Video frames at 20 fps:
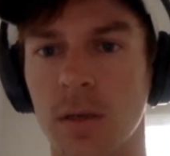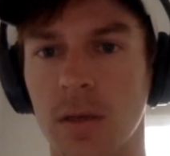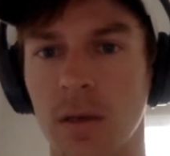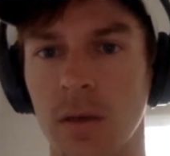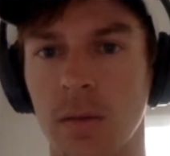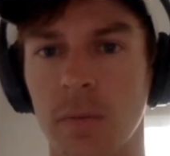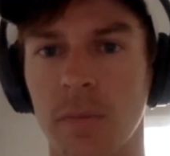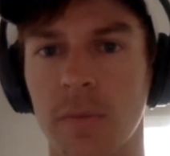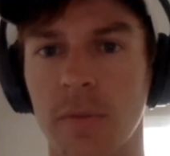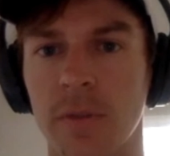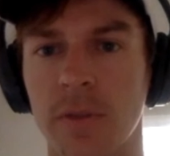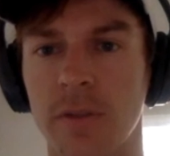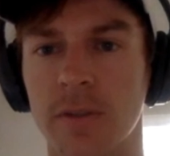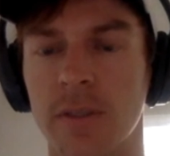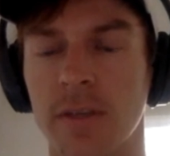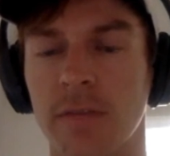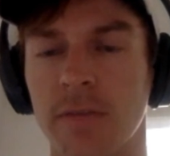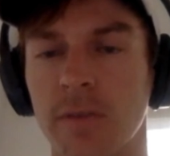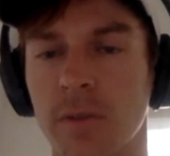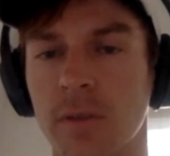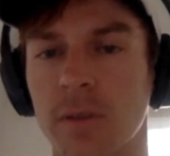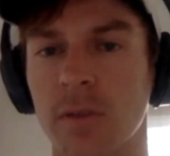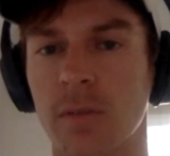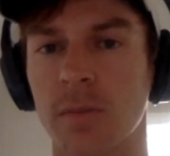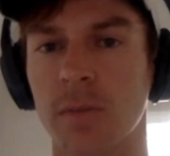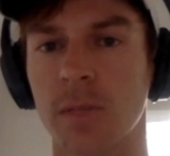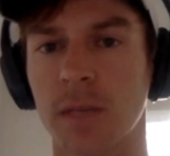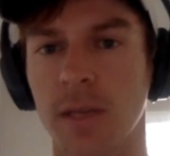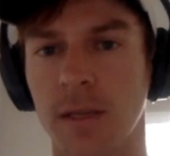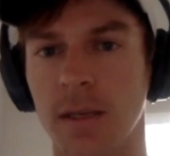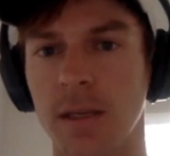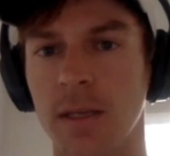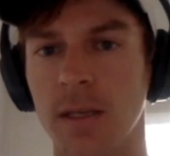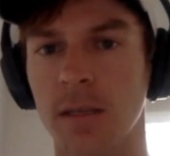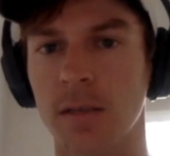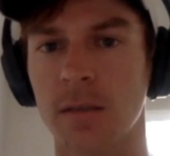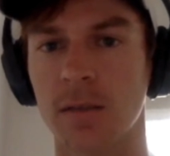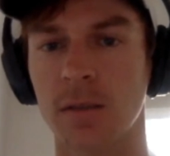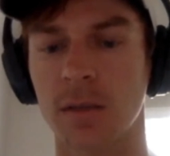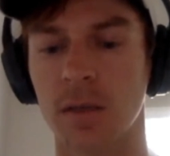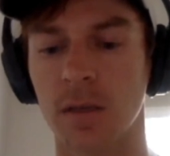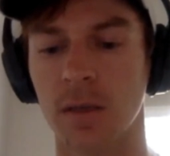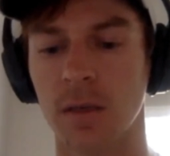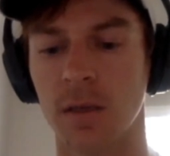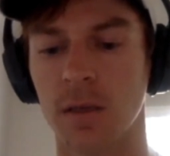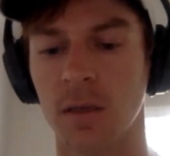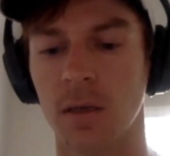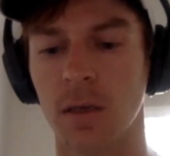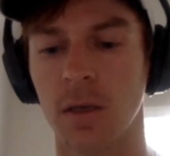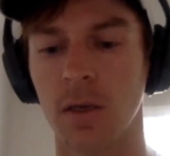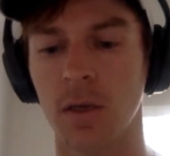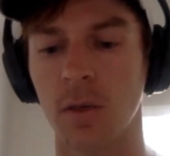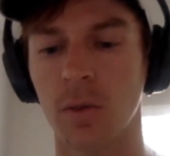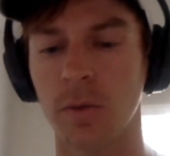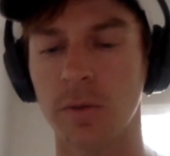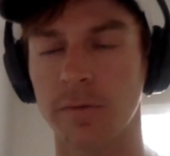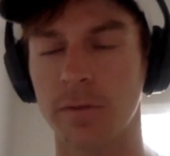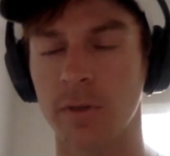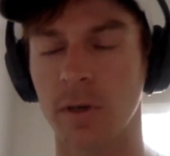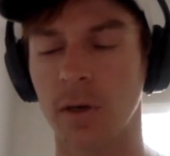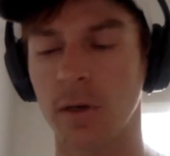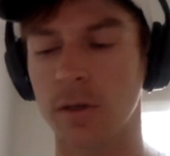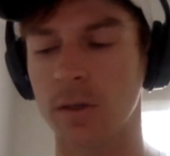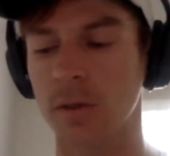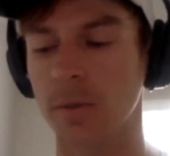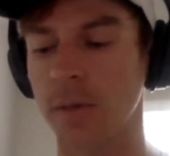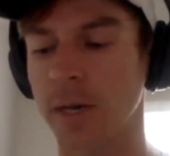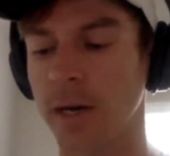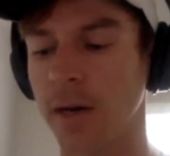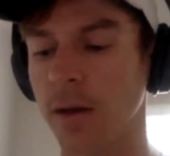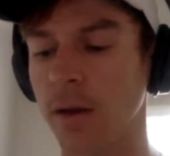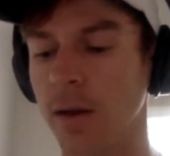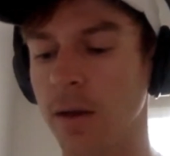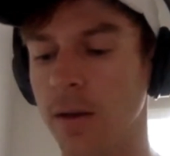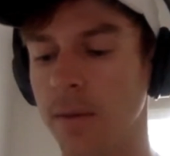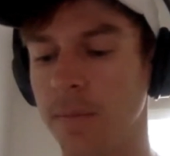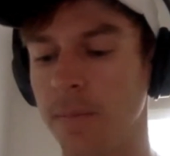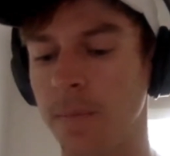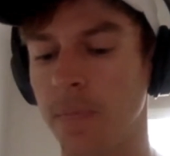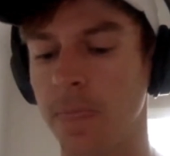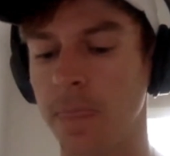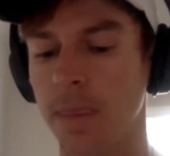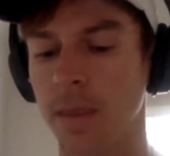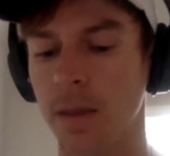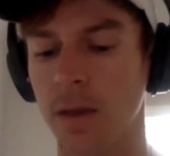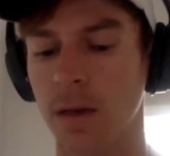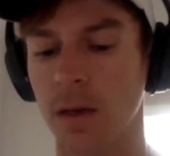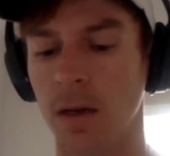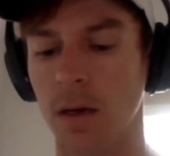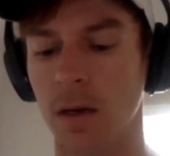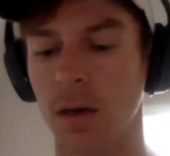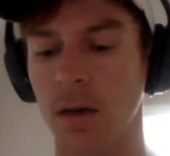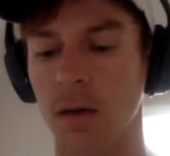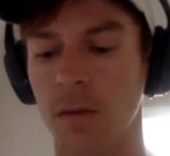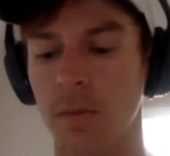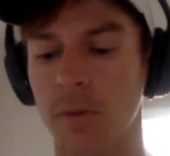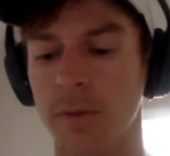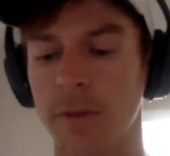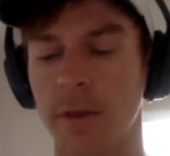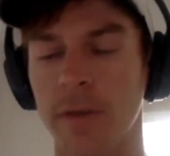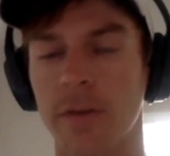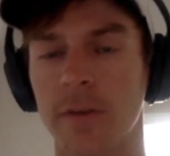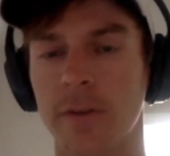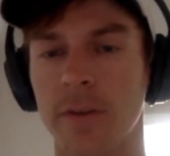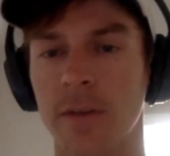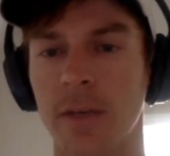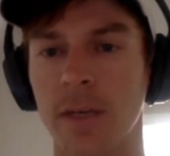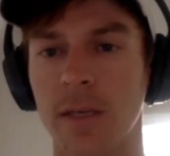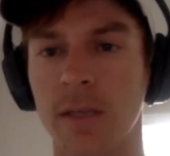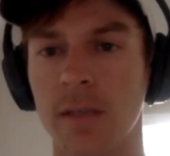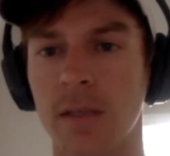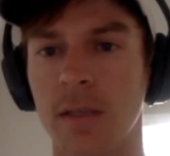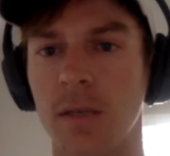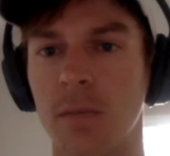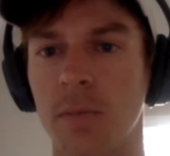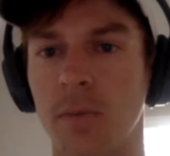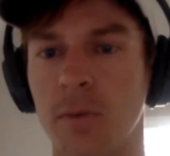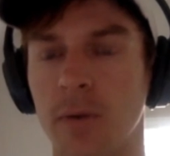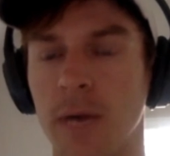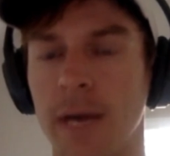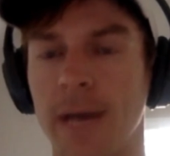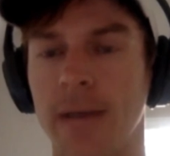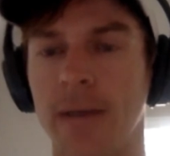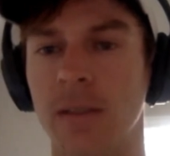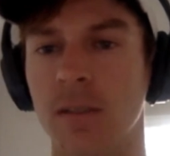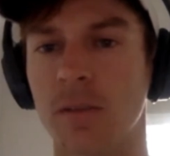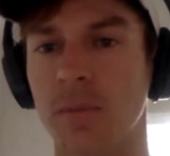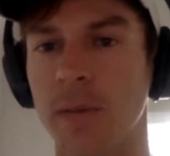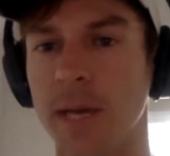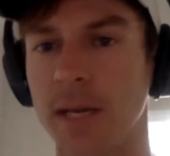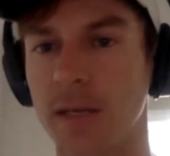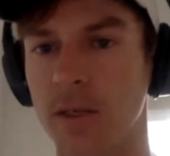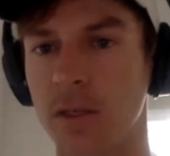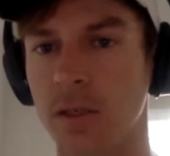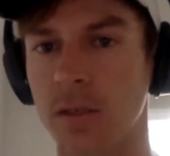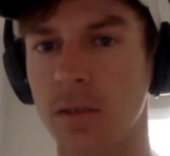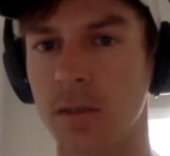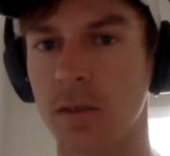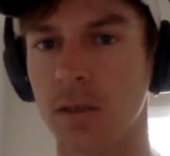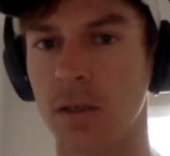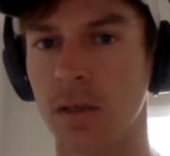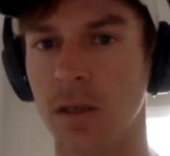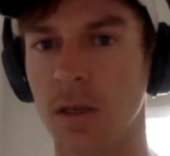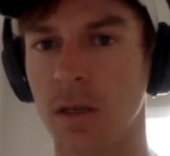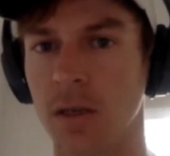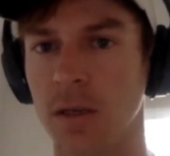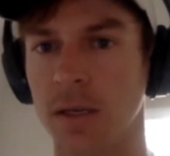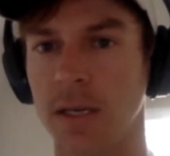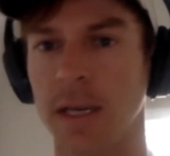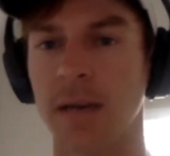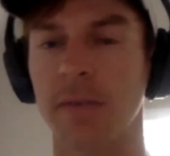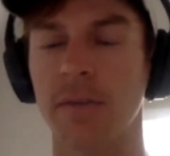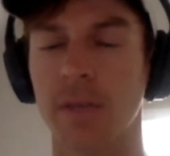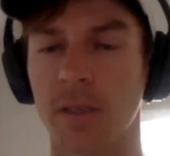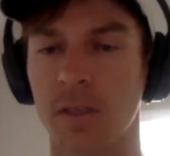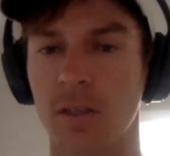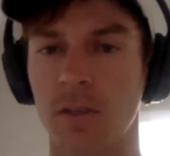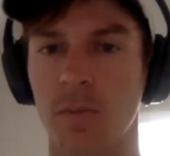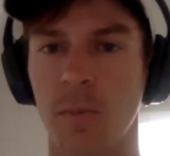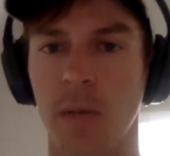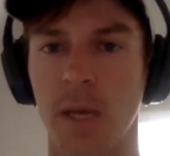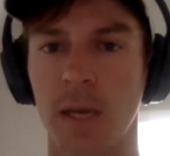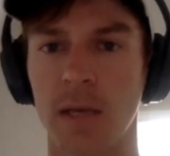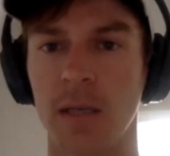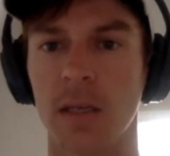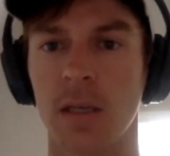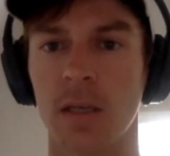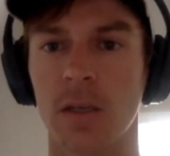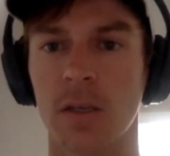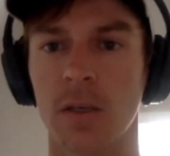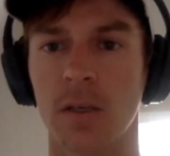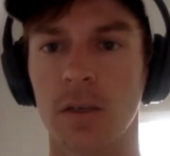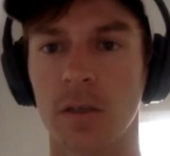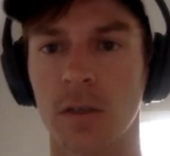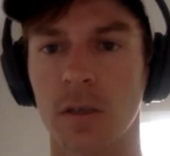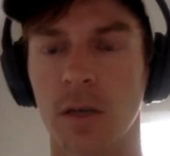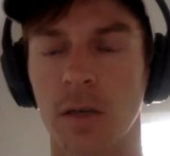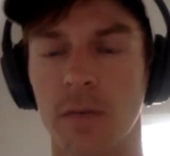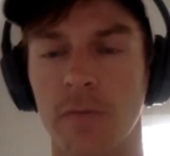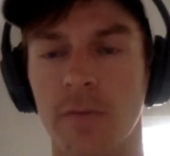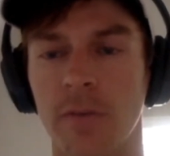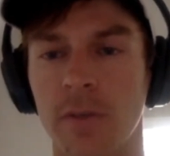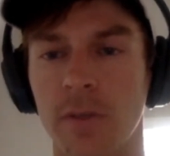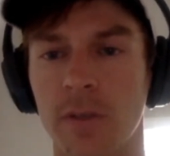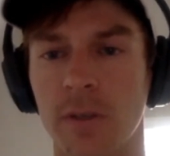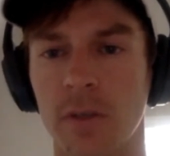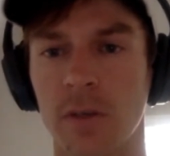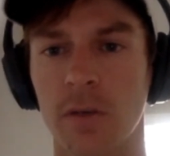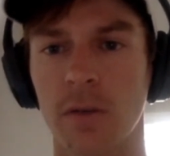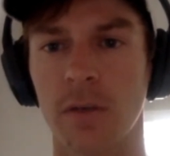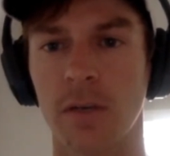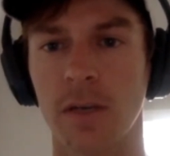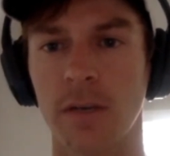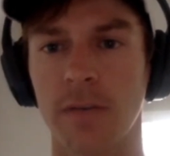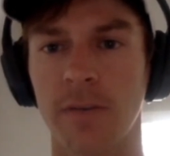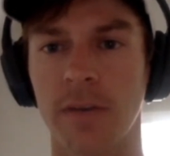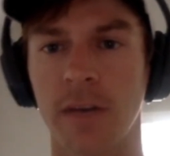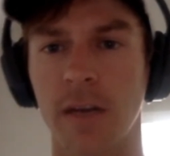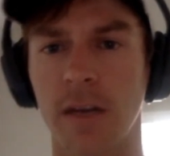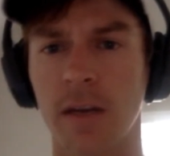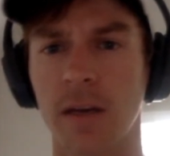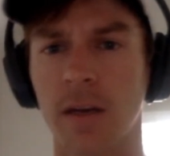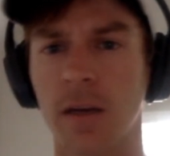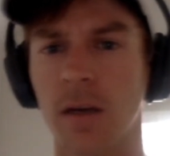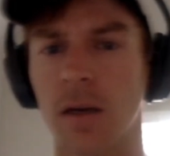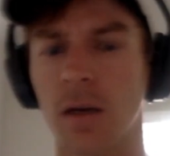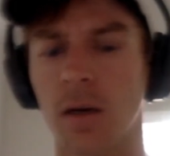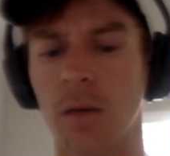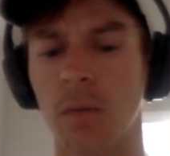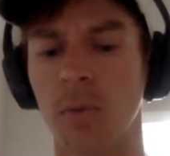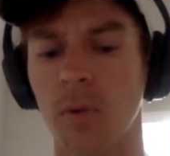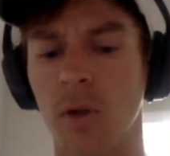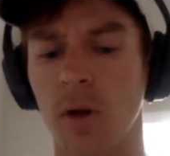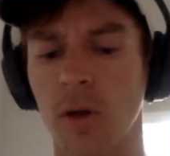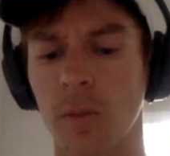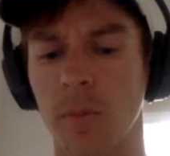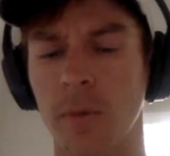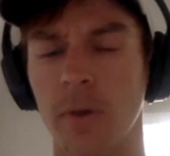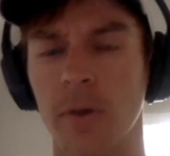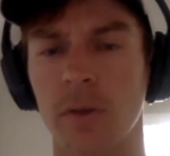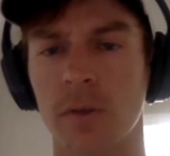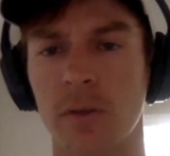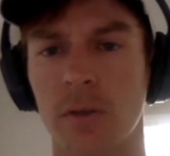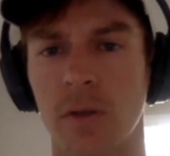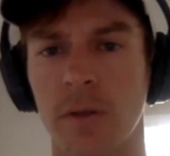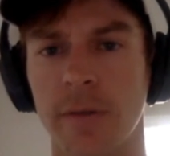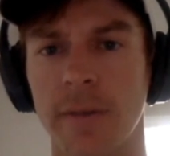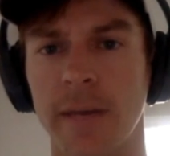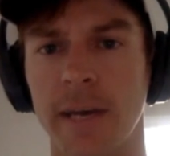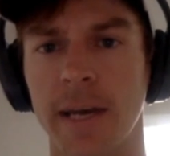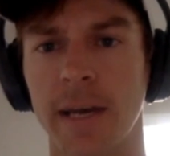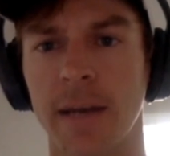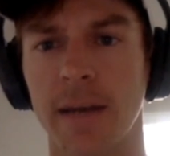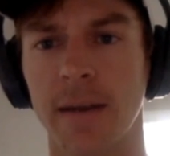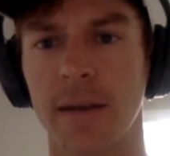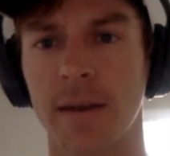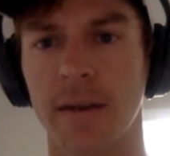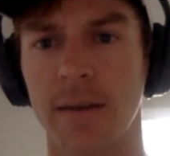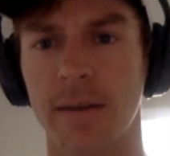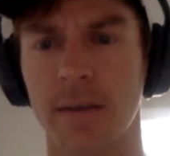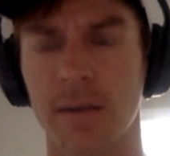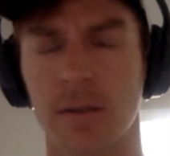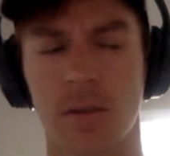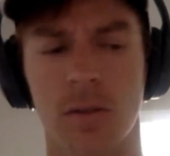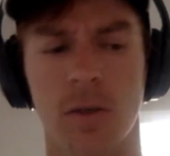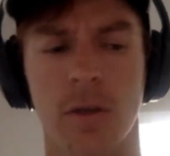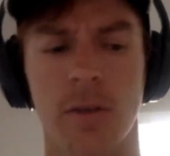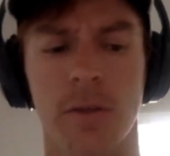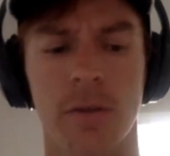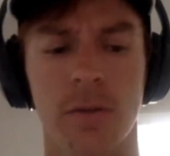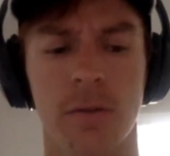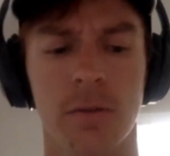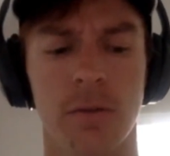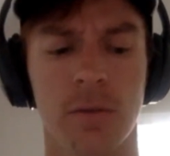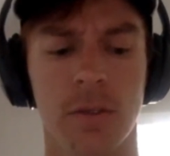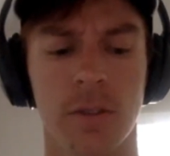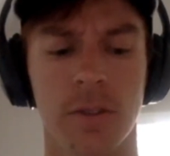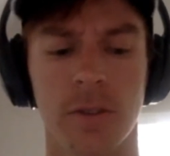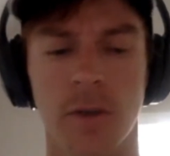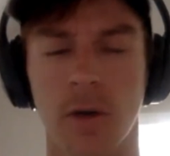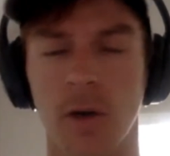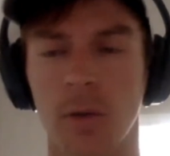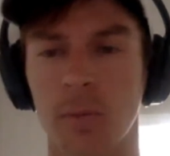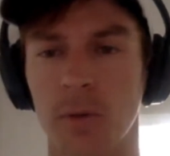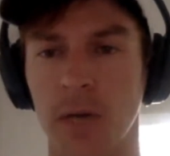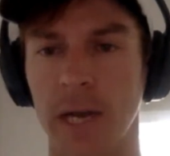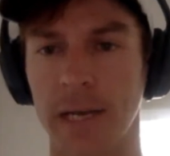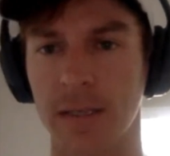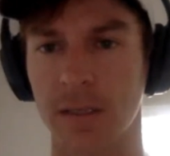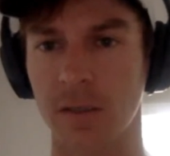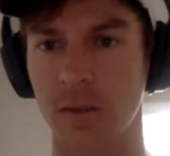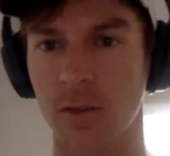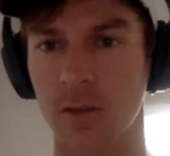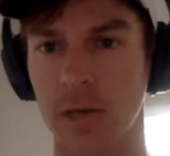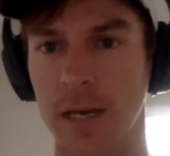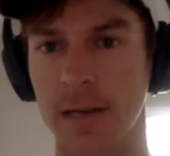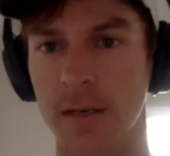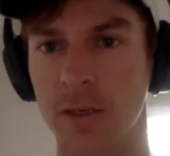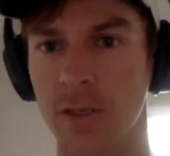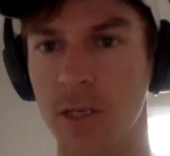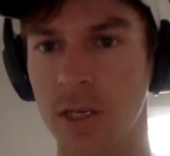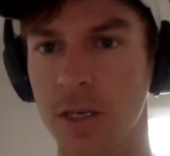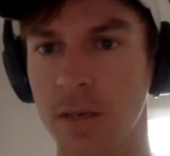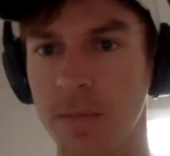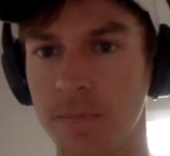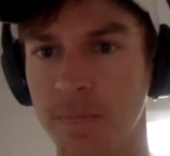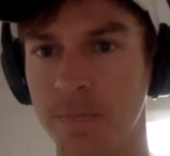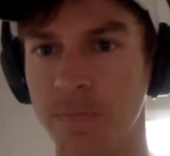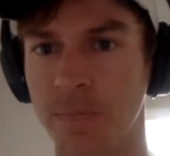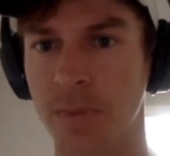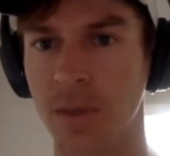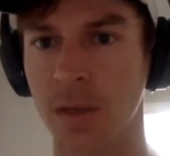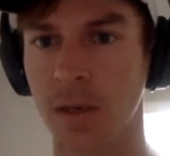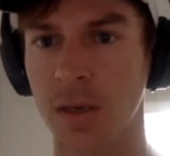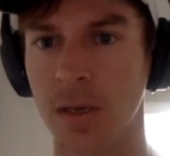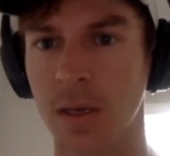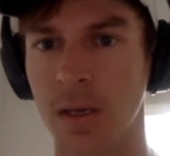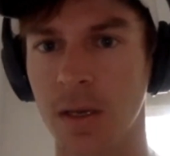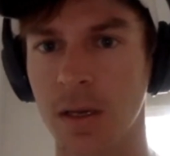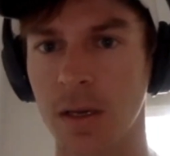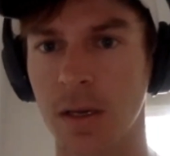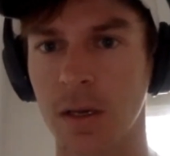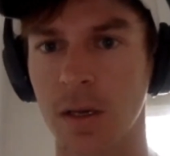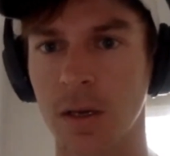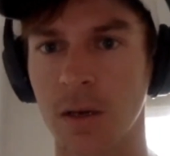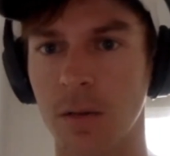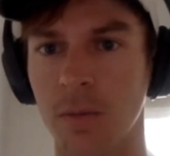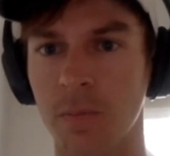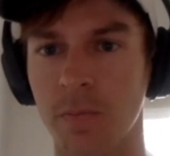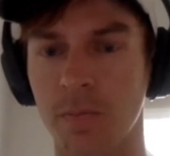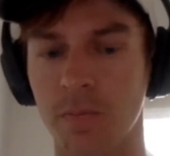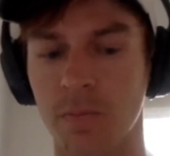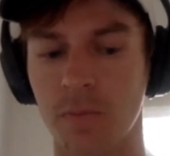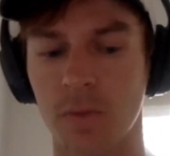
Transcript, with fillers: Um, there's definitely some techniques that we've talked about uh, but the other thing is in practice matches, kind of expanding your comfort zone. And I've got a, a blog post on that. I think it's called the Nadal practice strategy. Um,